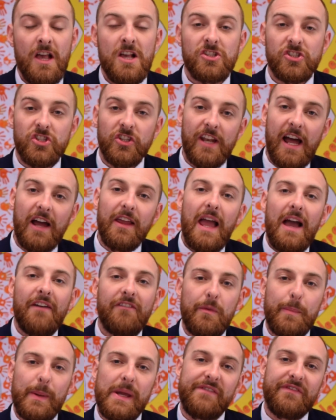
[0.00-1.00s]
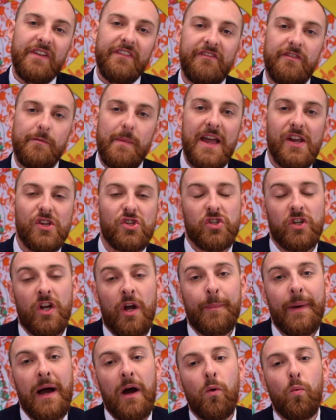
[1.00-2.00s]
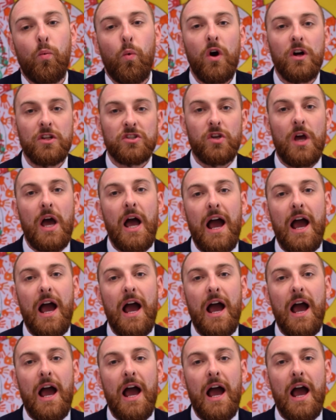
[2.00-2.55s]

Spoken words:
So now you have a bit of information about what